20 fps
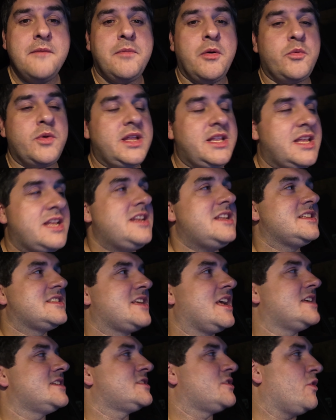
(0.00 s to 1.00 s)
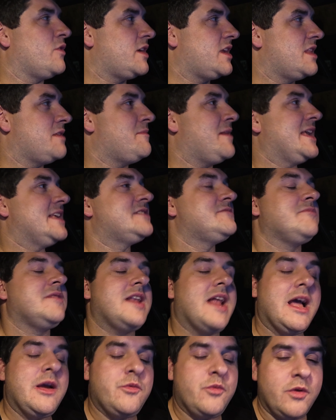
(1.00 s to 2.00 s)
But we did discuss going to the
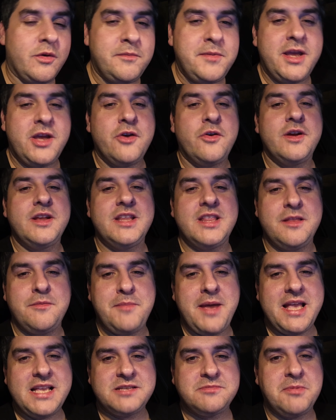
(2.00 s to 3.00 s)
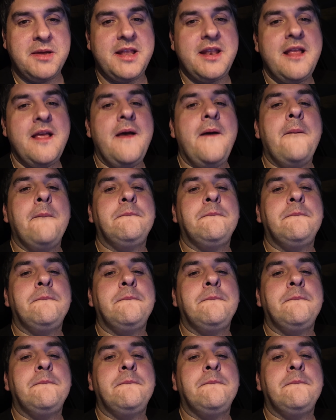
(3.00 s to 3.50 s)
basement. I will be going to the basement.